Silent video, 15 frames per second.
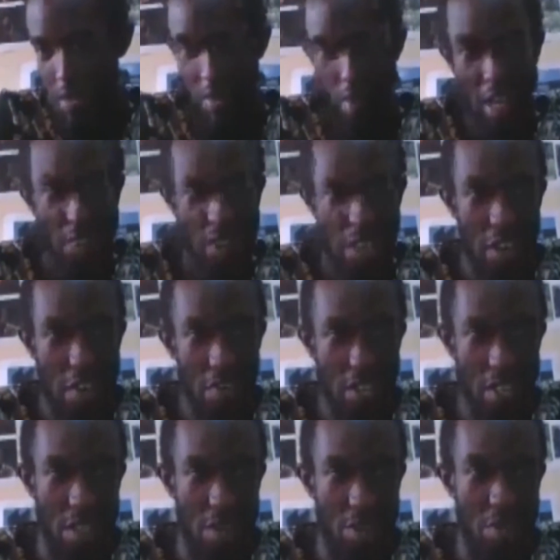as VFX
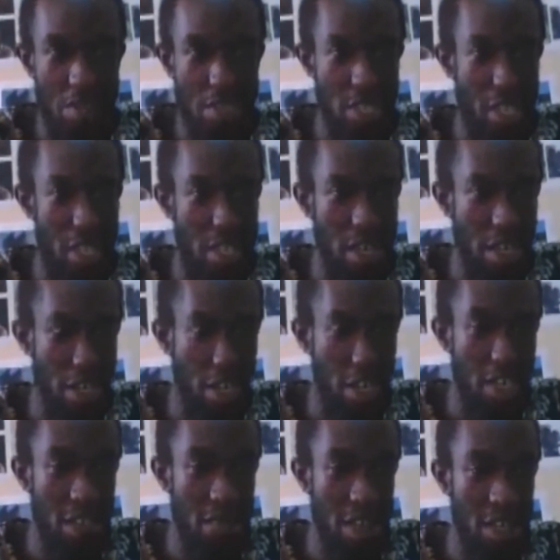is concerned, I think
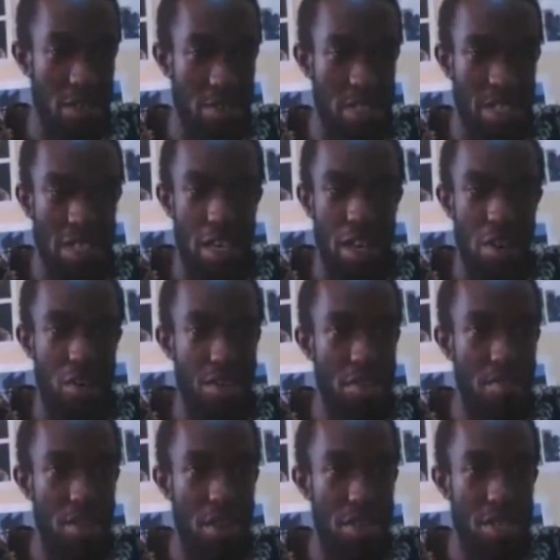I've exhausted a lot
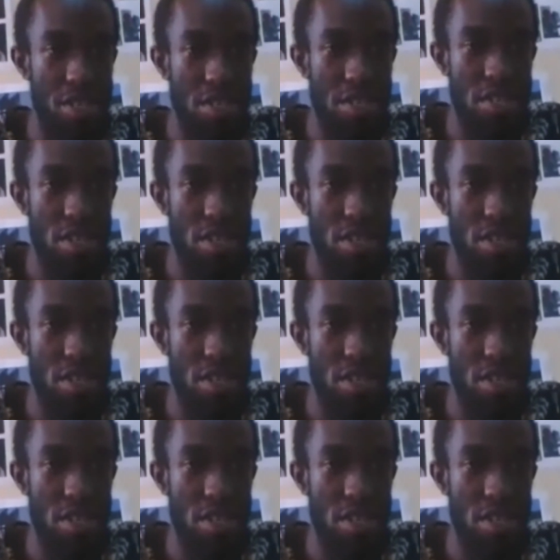about it.